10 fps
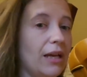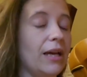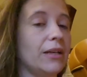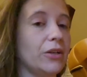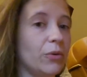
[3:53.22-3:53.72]

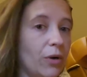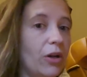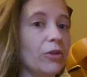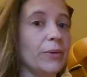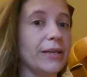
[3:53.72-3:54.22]
and go
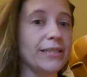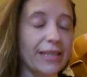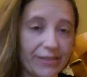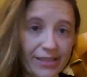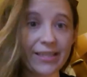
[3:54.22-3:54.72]
all the way
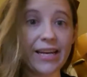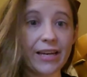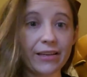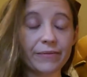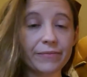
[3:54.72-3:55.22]
down to the A.